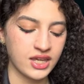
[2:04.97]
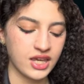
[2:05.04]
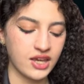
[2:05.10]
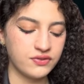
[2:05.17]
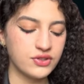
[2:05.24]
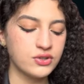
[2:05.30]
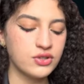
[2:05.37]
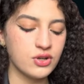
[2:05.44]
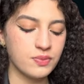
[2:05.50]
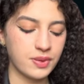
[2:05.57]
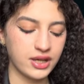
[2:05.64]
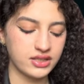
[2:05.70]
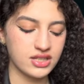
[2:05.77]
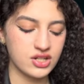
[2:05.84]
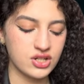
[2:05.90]
If you do,
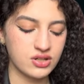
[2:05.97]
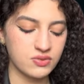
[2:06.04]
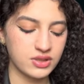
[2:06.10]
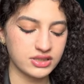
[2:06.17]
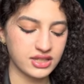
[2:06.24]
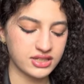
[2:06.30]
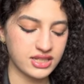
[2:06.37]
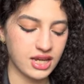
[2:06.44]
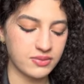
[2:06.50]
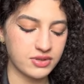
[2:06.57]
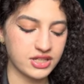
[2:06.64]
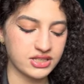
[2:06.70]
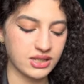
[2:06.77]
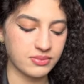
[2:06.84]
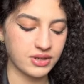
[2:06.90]
pay attention to what they say
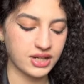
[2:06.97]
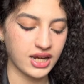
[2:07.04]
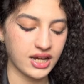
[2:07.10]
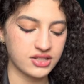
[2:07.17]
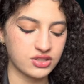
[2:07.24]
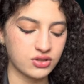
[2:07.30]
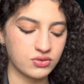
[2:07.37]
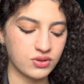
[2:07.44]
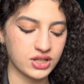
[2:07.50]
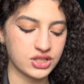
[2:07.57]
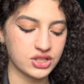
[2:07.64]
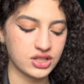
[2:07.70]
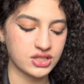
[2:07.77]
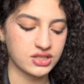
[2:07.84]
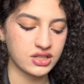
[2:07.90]
because they might ask you
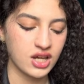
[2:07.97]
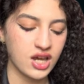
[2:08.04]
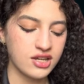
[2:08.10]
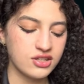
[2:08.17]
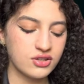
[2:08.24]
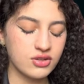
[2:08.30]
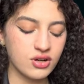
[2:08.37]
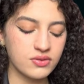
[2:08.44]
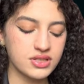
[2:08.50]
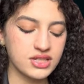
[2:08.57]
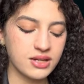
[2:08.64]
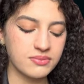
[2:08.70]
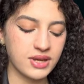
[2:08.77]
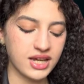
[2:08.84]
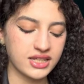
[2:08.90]
questions. You can always
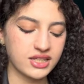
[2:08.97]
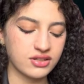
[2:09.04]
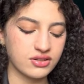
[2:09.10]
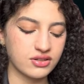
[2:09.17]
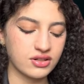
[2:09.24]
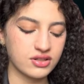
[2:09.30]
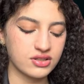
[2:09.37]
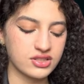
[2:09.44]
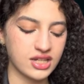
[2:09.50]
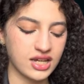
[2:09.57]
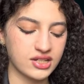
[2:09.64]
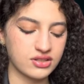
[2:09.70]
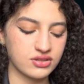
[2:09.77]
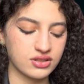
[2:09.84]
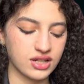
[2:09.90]
come back here to
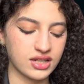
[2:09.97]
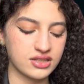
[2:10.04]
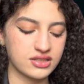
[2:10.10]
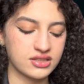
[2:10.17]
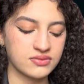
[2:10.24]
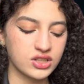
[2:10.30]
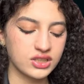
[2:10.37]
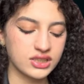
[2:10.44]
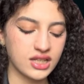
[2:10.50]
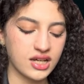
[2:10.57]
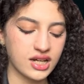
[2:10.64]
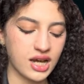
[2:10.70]
end your nights. Good luck.